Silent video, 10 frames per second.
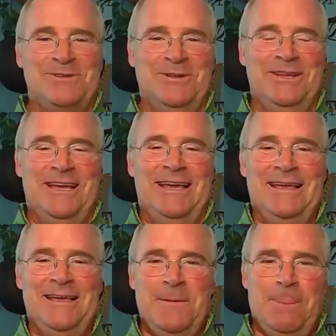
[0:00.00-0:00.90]

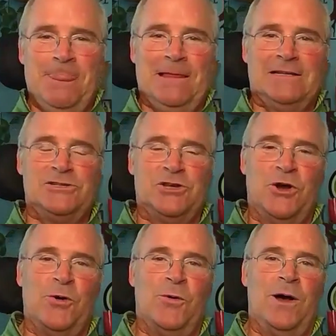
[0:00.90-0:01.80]
absolutely.
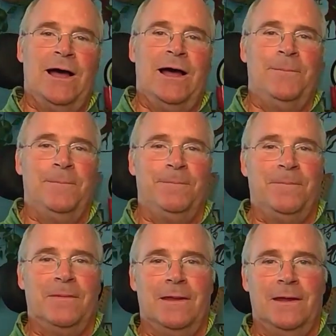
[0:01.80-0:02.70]
So
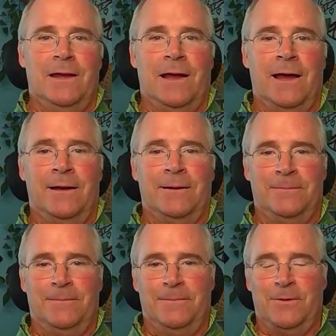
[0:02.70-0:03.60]

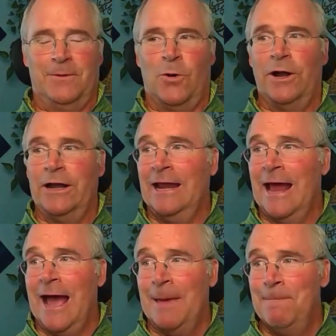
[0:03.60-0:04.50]
Courtney
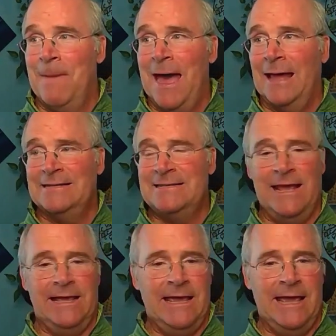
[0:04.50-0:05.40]
and I met
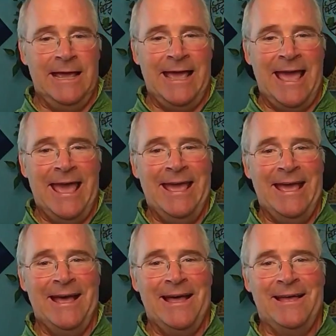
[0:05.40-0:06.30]
taking
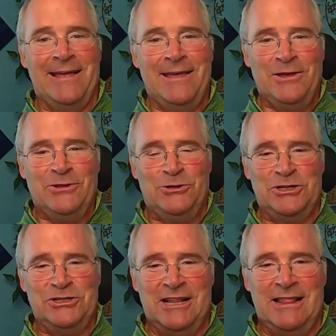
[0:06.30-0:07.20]
a
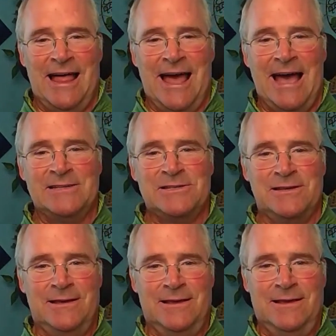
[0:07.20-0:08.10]
nutrition
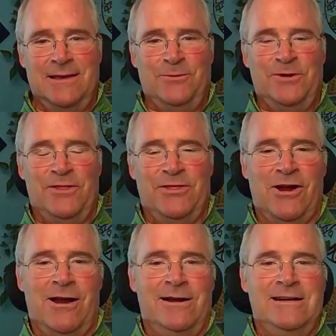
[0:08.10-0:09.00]
class with
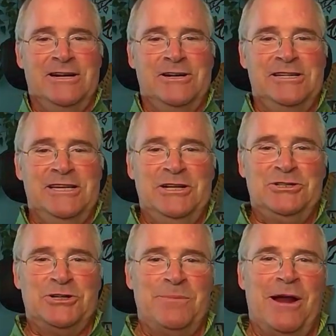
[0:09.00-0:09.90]
our dear
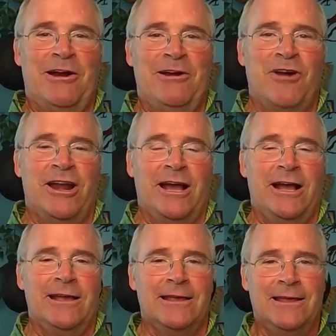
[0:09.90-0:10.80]
teacher, Mary
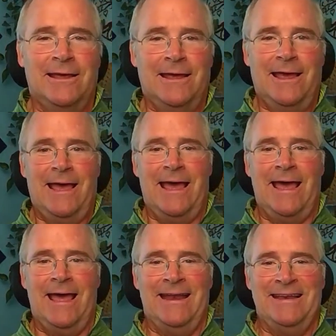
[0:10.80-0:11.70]
Ruddick.
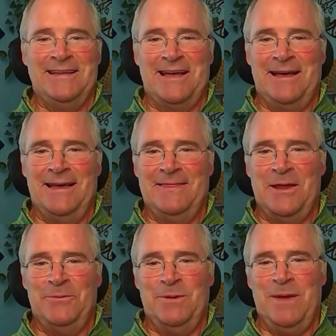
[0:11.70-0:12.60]
And
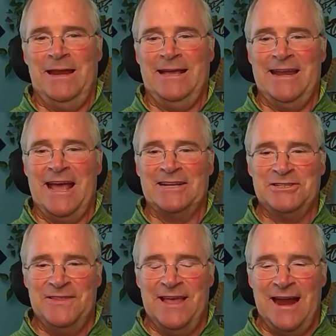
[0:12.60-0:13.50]
then we made a
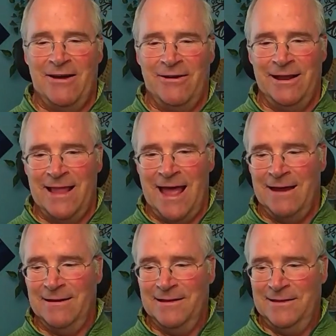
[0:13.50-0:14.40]
connection there and
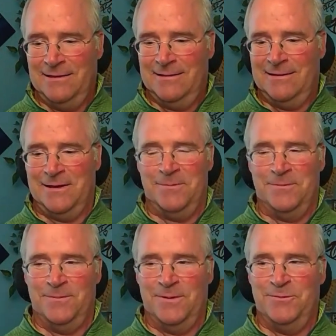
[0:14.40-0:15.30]

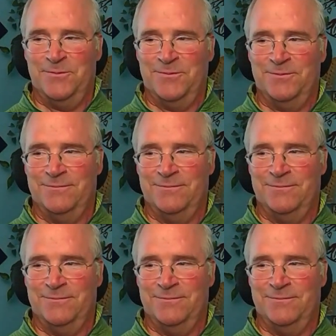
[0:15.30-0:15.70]
and